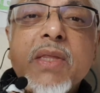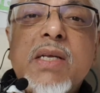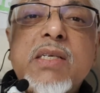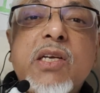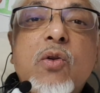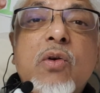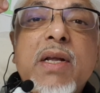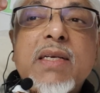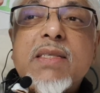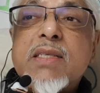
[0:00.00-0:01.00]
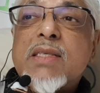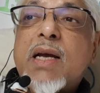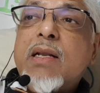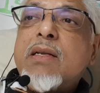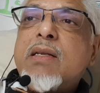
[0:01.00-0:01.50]
These are known as the
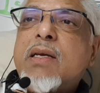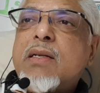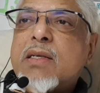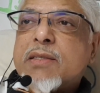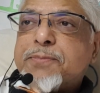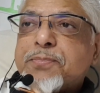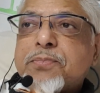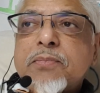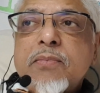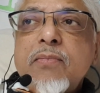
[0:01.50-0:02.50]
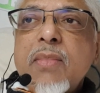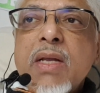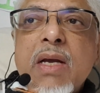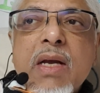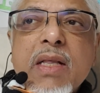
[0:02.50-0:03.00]
silent killers.
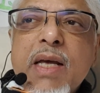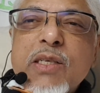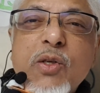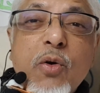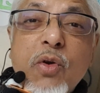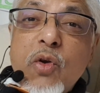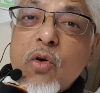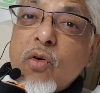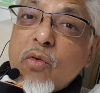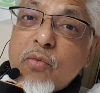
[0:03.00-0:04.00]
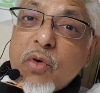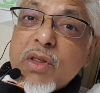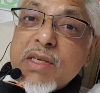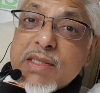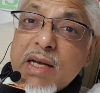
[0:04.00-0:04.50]
There is no cure for
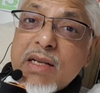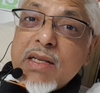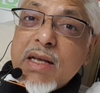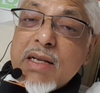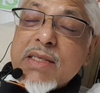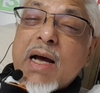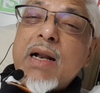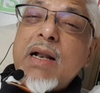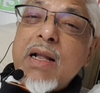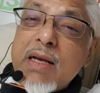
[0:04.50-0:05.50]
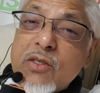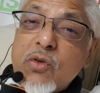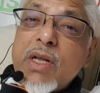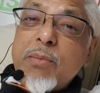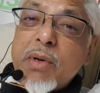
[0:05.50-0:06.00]
these silent killers unless you
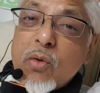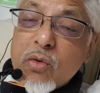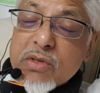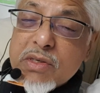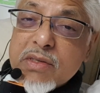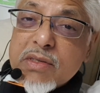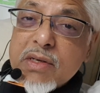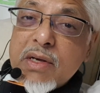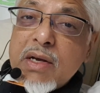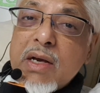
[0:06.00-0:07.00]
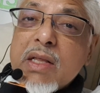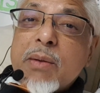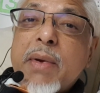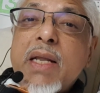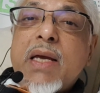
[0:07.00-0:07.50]
take precautions. The
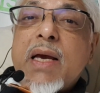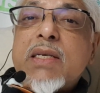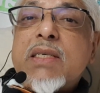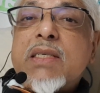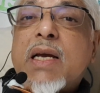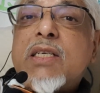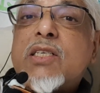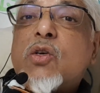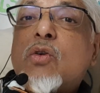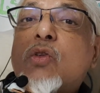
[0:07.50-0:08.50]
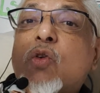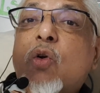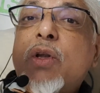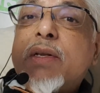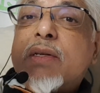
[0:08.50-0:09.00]
medications can just
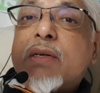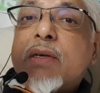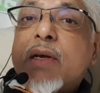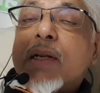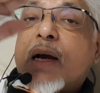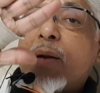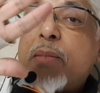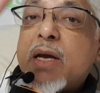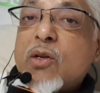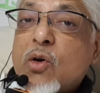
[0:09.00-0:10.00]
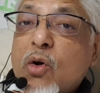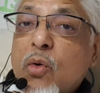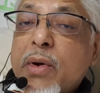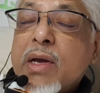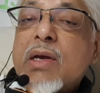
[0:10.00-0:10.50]
control it. It can't make it go
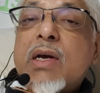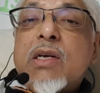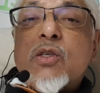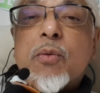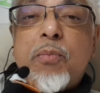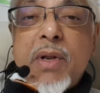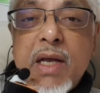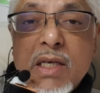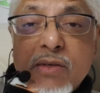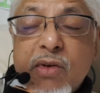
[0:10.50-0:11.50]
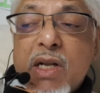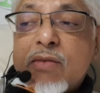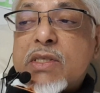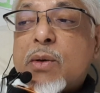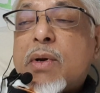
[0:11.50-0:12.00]
away. So please, if you
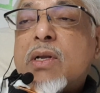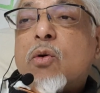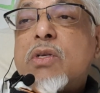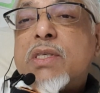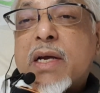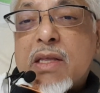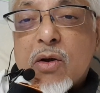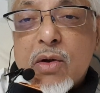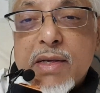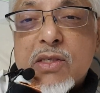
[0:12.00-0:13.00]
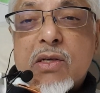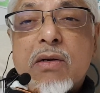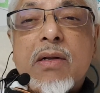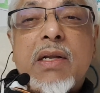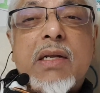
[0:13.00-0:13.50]
love someone, go check the
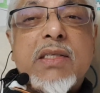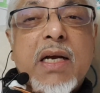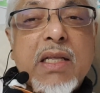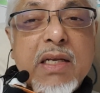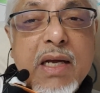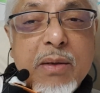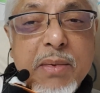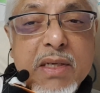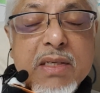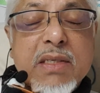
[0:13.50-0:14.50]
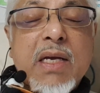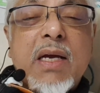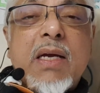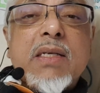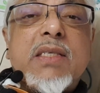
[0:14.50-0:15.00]
cholesterol, check the diabetes,
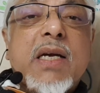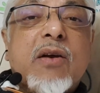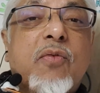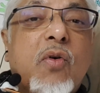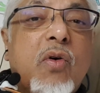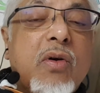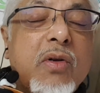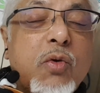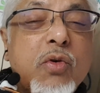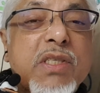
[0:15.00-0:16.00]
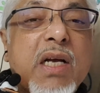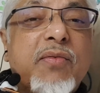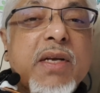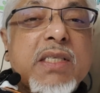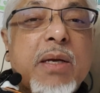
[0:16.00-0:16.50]
do
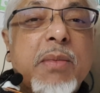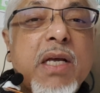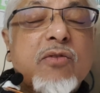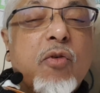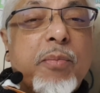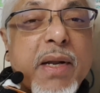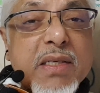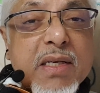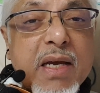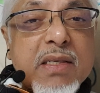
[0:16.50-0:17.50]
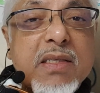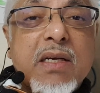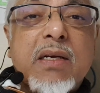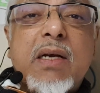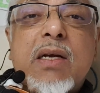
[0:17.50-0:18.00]
self-examination for breast
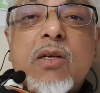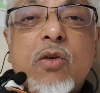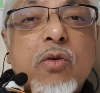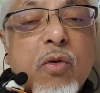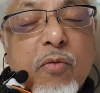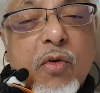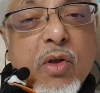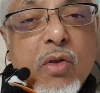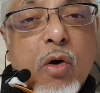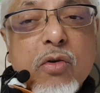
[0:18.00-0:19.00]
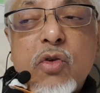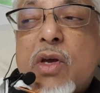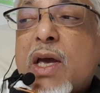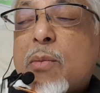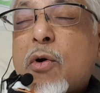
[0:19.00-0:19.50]
cancer. So for those you
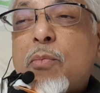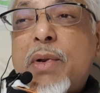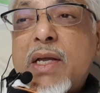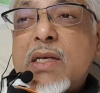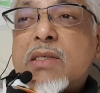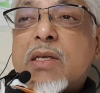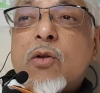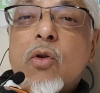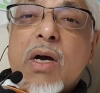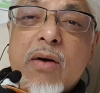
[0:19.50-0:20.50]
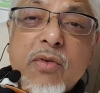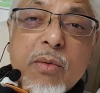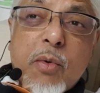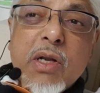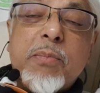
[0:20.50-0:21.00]
care about, please look after your body.